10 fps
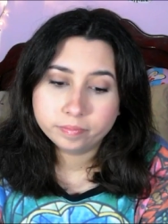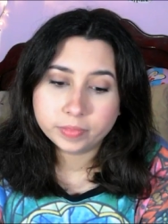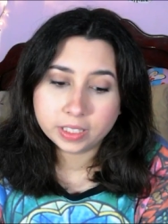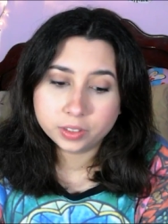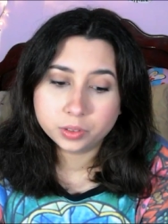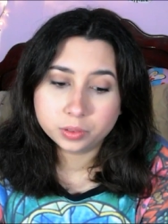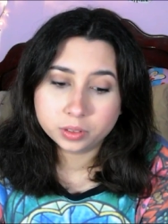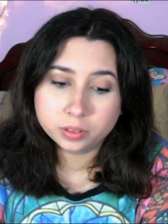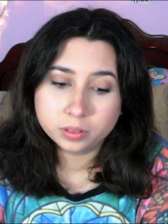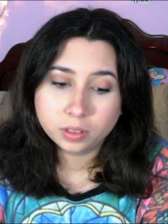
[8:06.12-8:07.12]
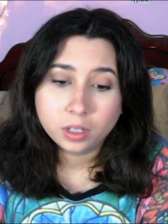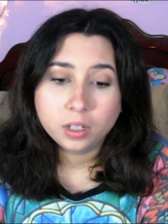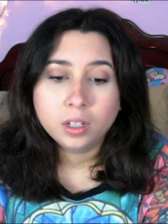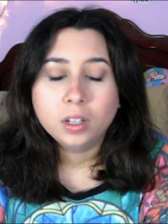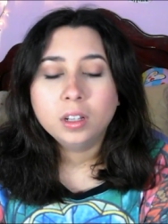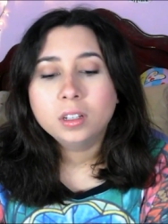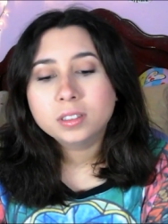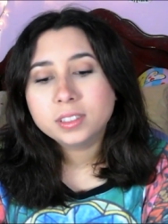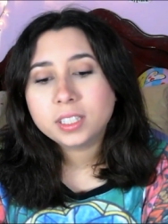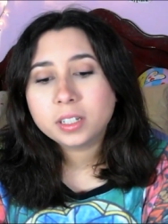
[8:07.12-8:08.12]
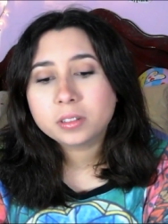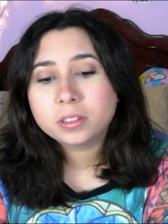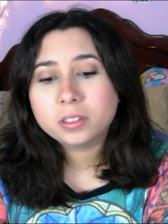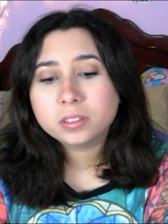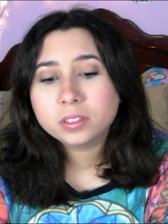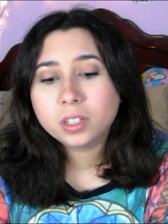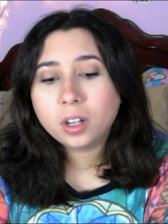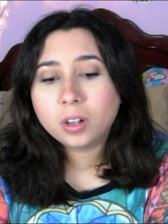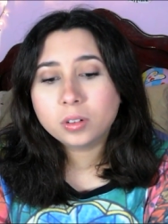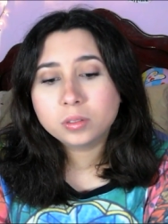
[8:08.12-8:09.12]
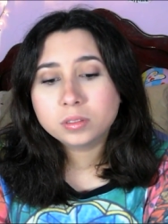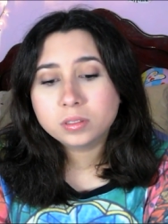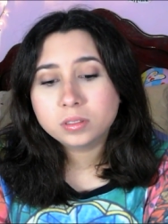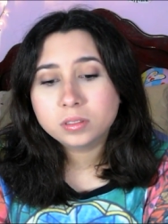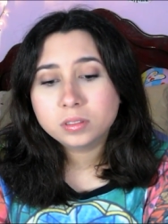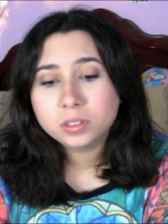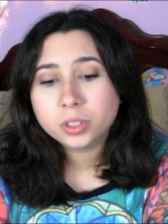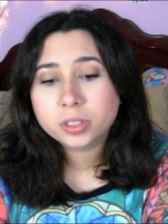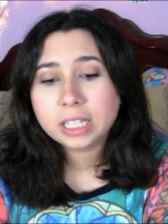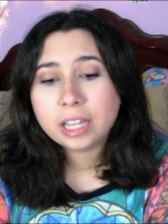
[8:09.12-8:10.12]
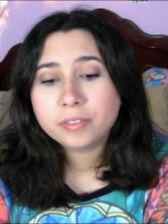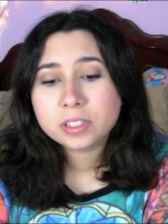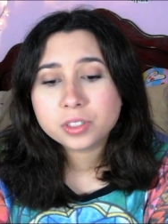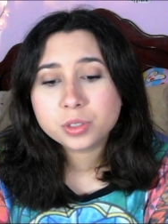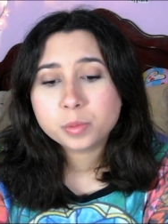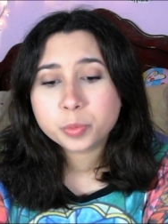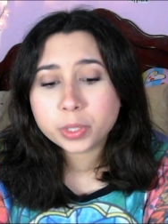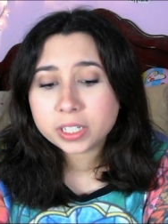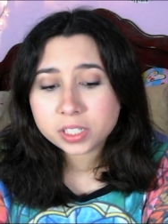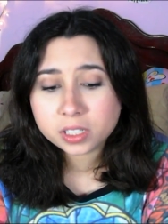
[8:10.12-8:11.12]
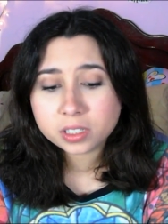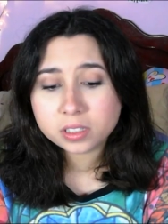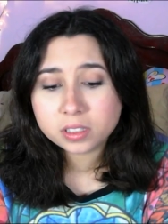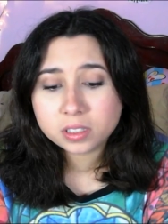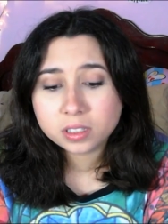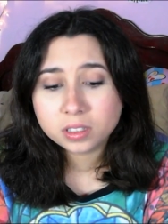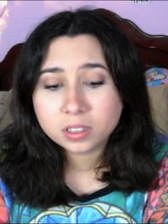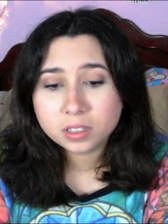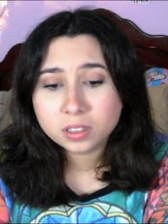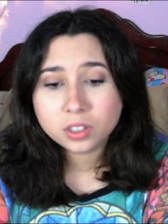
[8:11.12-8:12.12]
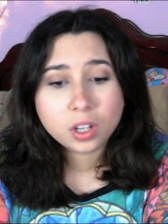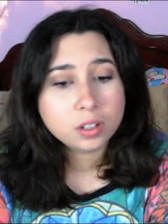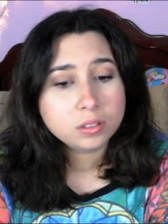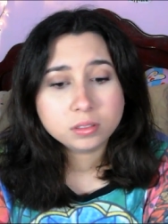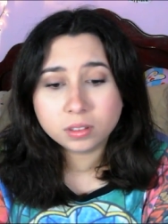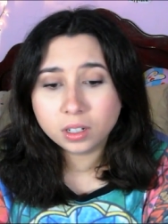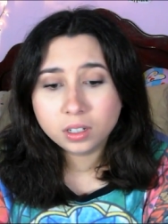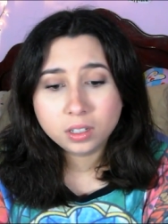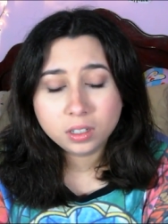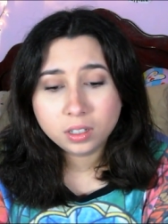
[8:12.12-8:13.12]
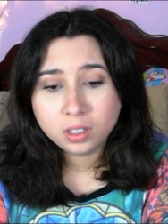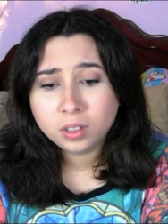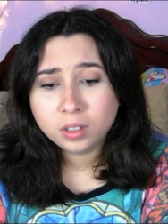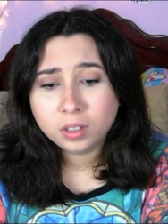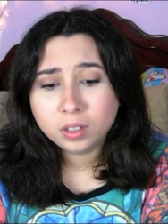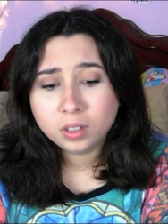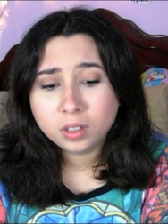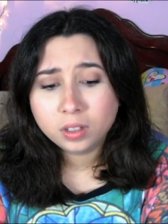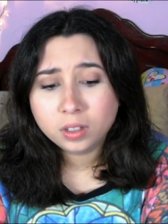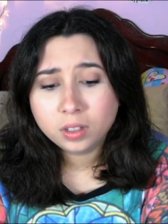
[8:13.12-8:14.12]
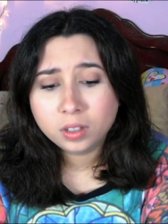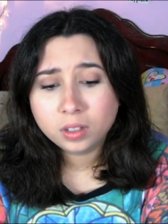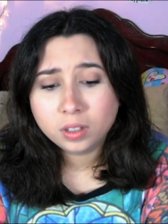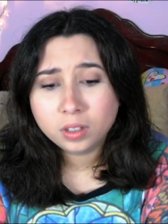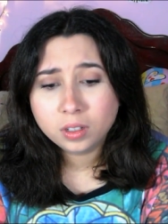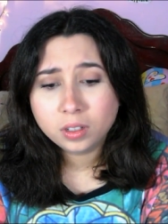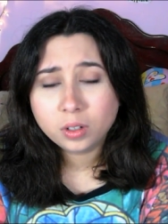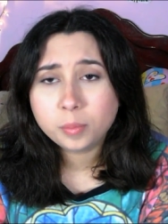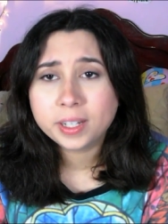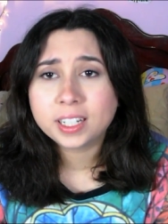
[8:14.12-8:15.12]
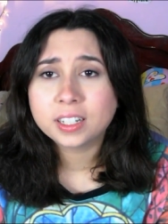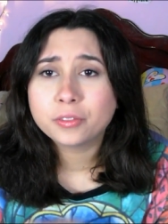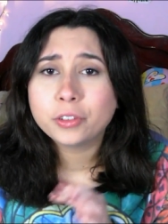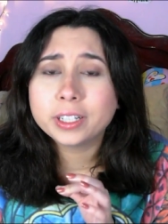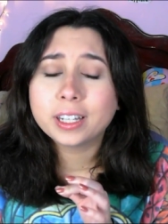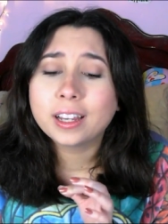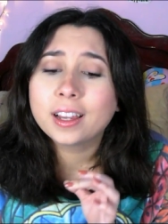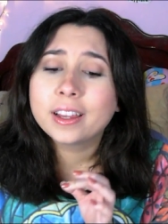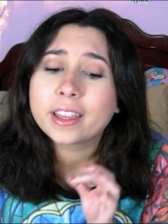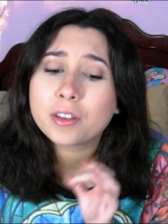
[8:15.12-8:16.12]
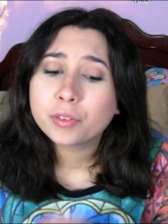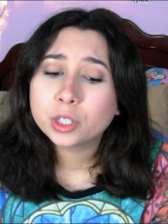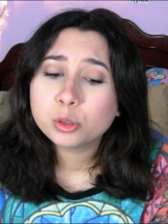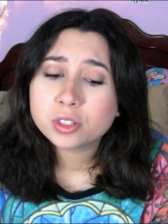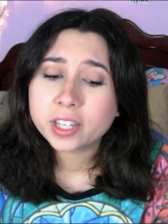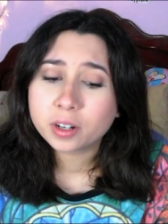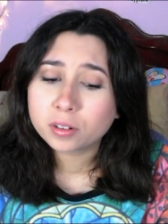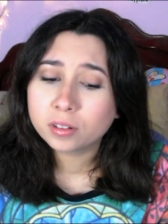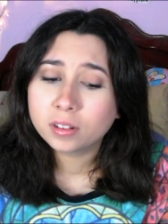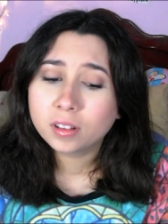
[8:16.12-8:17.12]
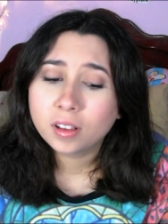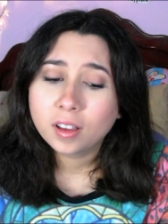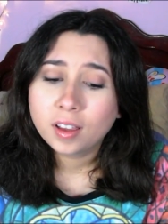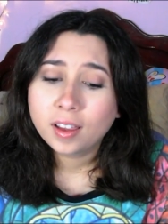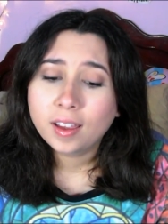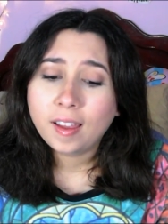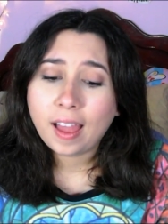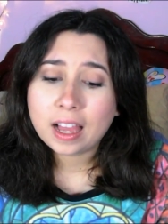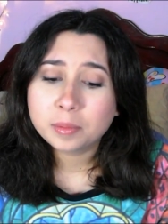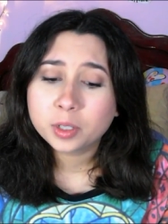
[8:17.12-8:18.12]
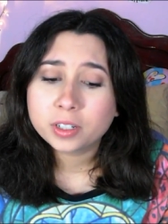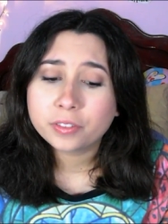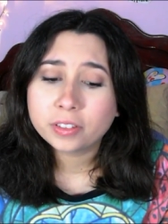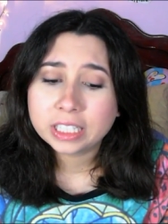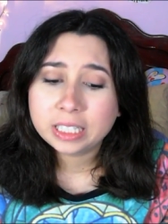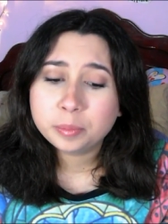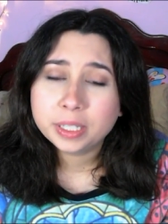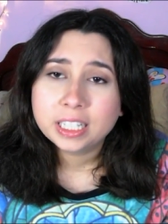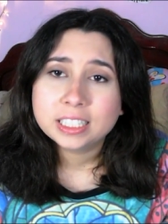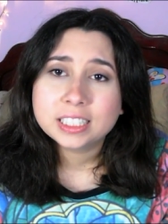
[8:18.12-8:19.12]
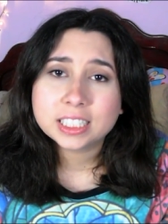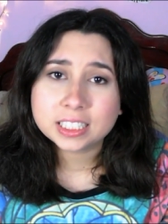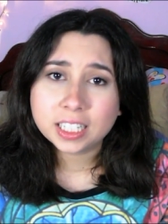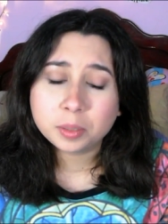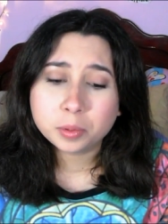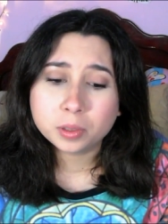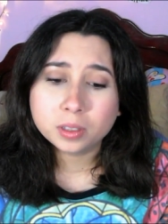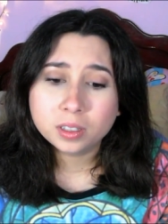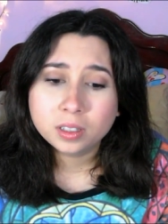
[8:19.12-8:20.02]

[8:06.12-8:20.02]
That's true. Daryl, no. Your life is too precious. No. I hope it works. Oh my god, if we if we lose Daryl, I'm gonna flip the table.